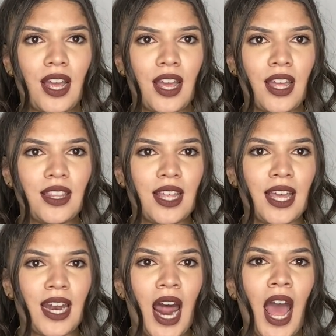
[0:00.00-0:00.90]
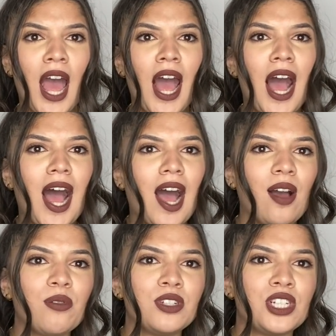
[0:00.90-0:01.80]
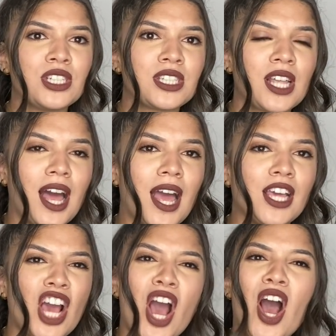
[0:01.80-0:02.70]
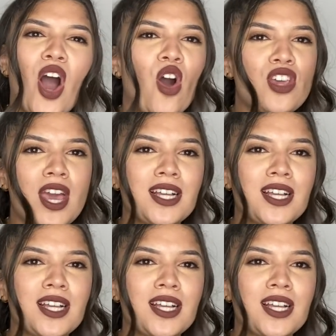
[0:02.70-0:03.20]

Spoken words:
And then I was just like, oh yeah,